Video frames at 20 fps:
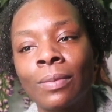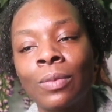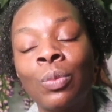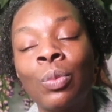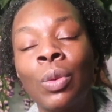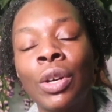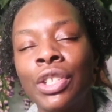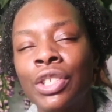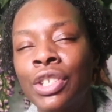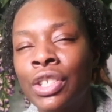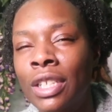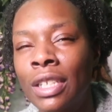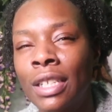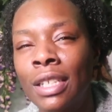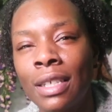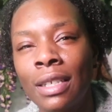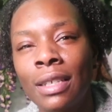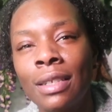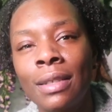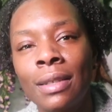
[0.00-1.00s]
what she
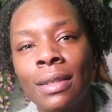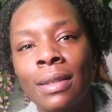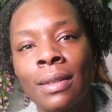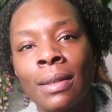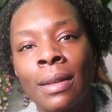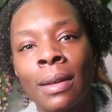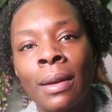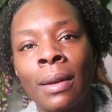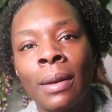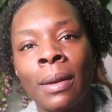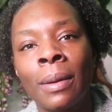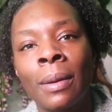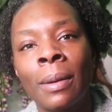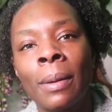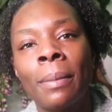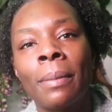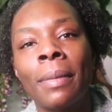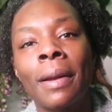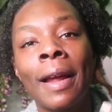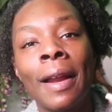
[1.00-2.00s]
needs.
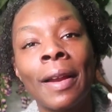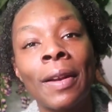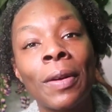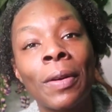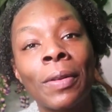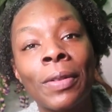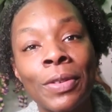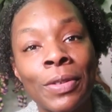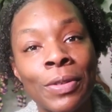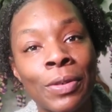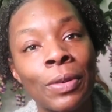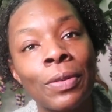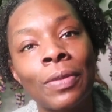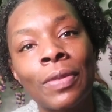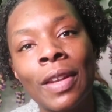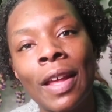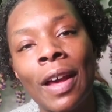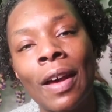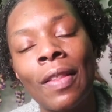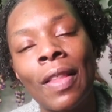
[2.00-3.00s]
But I know the truth
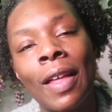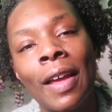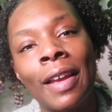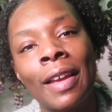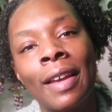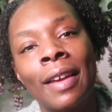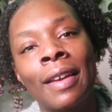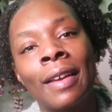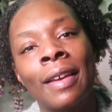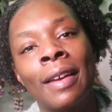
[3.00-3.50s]
now. Like,